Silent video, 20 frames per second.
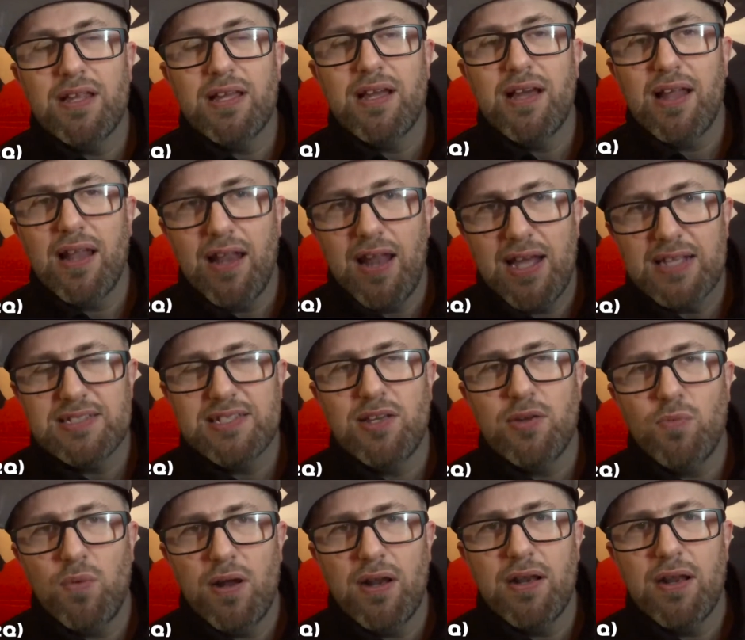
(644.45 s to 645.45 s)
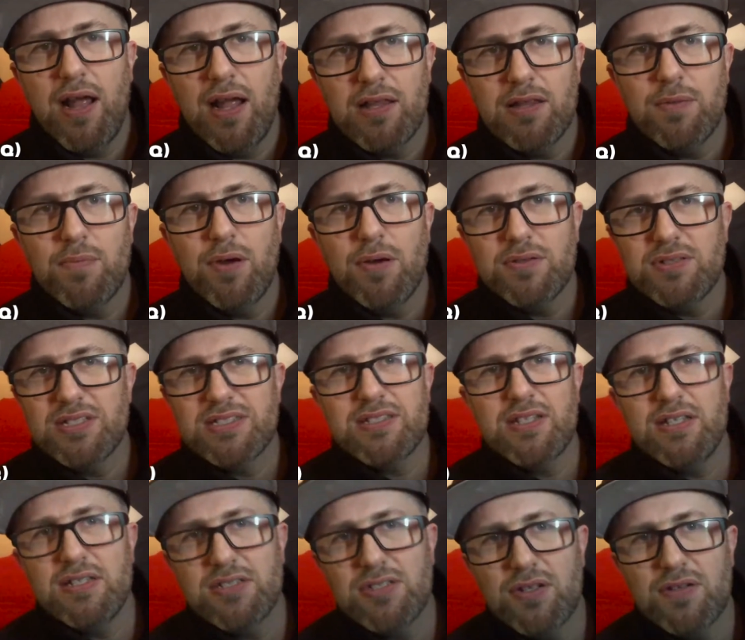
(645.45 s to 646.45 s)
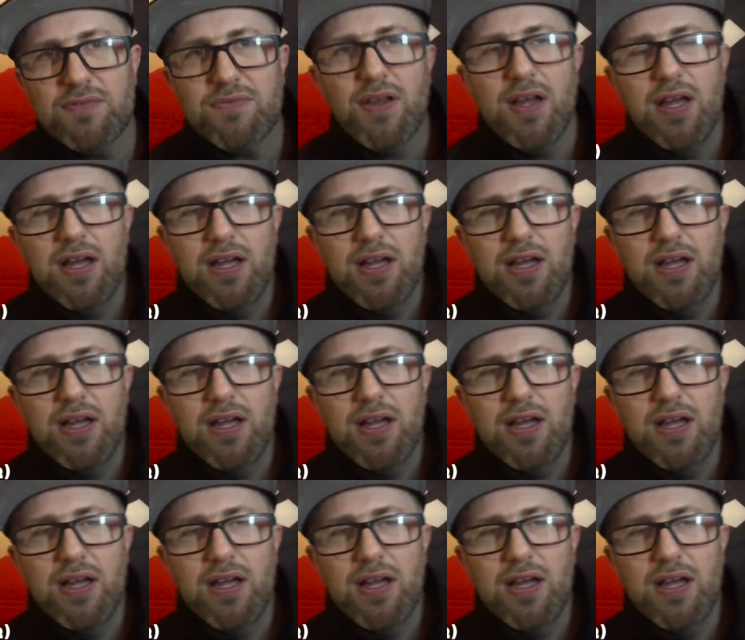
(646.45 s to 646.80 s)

The classic one at the moment, just the sort of,